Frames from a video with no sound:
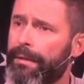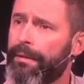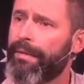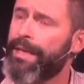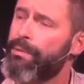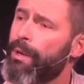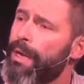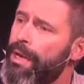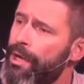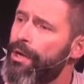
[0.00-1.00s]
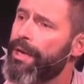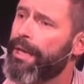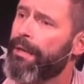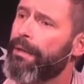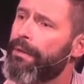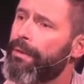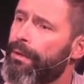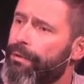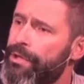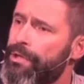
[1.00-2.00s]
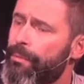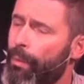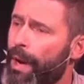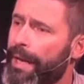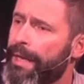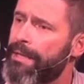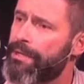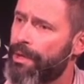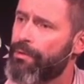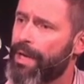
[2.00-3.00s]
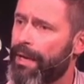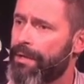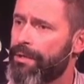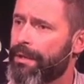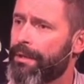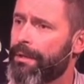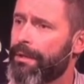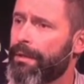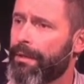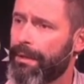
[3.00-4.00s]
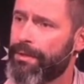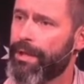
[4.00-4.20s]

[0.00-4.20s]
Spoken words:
That's why learning the Christian way is so challenging and so